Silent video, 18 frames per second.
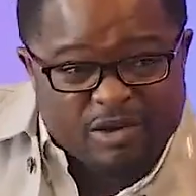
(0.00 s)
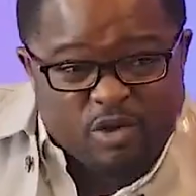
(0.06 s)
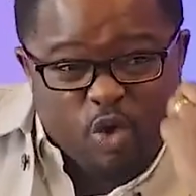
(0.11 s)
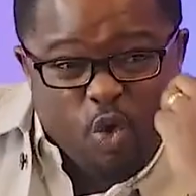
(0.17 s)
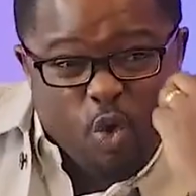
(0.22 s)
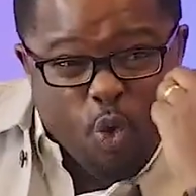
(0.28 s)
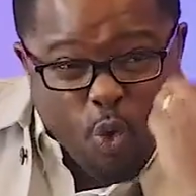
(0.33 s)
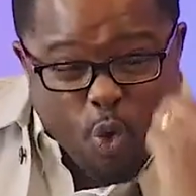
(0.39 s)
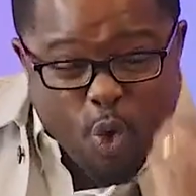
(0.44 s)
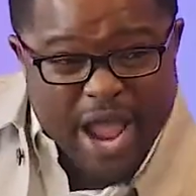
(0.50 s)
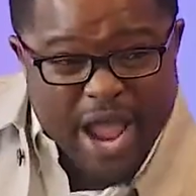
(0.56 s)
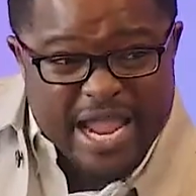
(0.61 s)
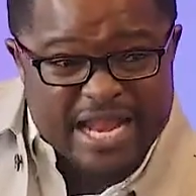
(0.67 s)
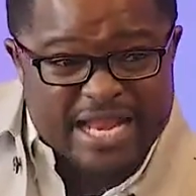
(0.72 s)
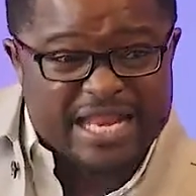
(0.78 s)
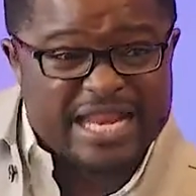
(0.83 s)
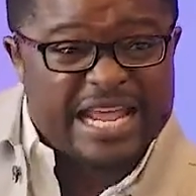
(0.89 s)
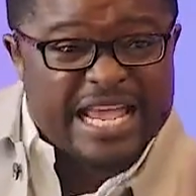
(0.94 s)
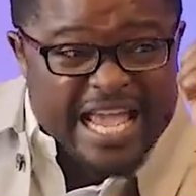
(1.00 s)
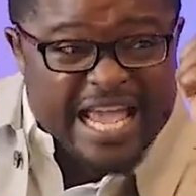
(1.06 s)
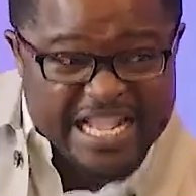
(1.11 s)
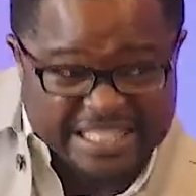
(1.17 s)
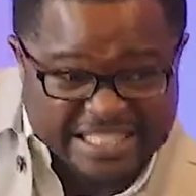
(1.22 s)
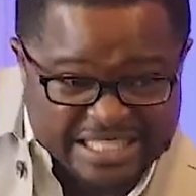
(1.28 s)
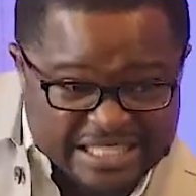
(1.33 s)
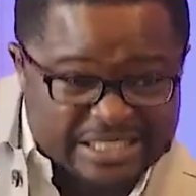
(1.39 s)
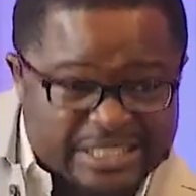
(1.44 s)
and quietly
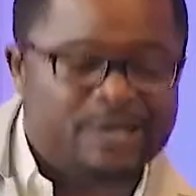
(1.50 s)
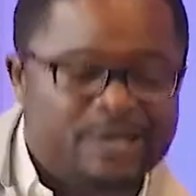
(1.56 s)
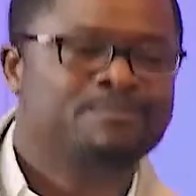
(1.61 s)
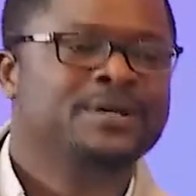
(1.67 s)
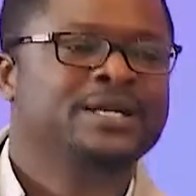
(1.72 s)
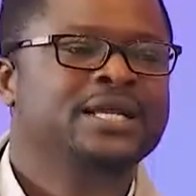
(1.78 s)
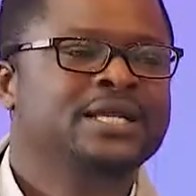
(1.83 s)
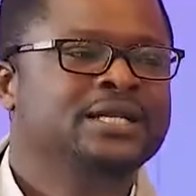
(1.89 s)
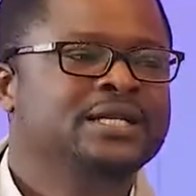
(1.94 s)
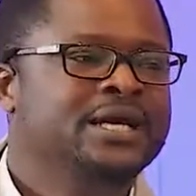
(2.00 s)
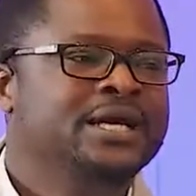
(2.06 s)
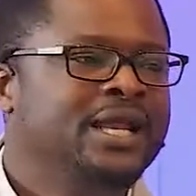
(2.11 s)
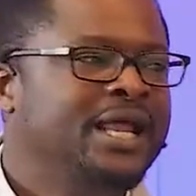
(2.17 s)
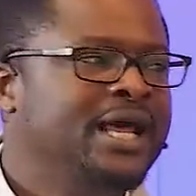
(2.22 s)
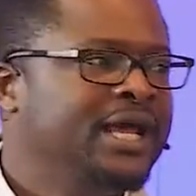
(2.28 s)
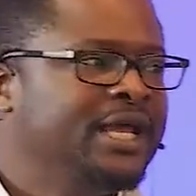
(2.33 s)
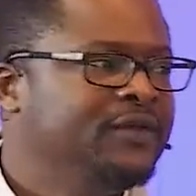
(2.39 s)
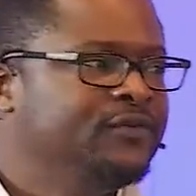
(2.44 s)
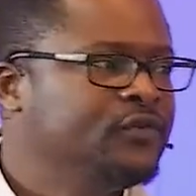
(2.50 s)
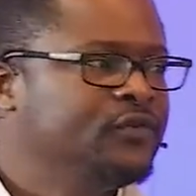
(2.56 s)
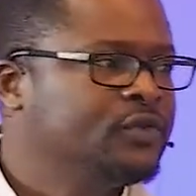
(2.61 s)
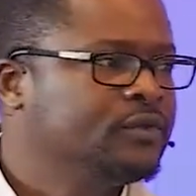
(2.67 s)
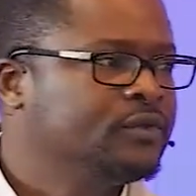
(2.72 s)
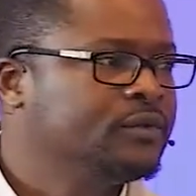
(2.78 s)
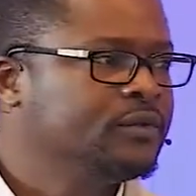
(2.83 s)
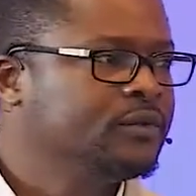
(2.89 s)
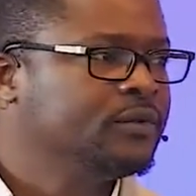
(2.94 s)
hating somebody in their
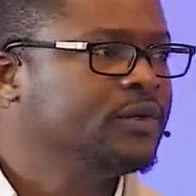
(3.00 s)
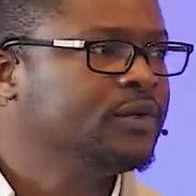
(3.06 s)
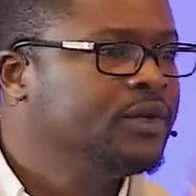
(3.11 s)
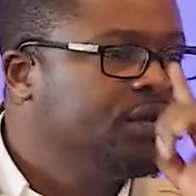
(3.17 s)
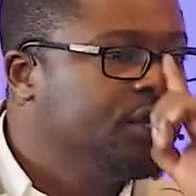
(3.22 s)
lives,